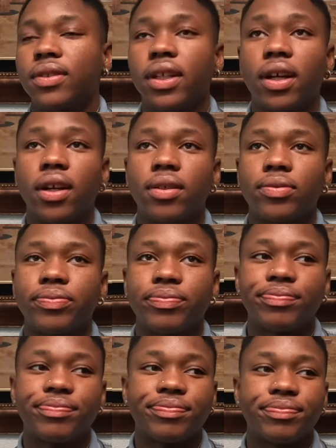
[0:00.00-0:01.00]
yeah,
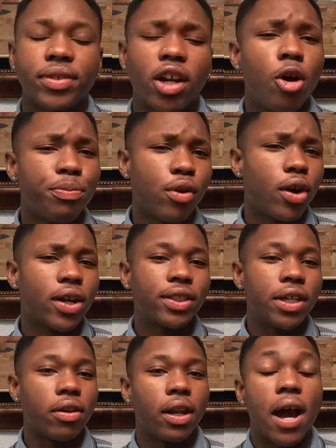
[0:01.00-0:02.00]
I hope y'all could
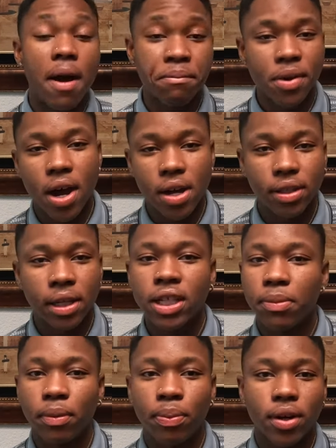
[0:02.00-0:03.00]
tell, like, I'm not that
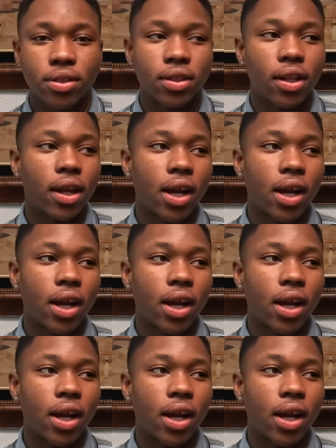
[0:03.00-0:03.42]
type of person.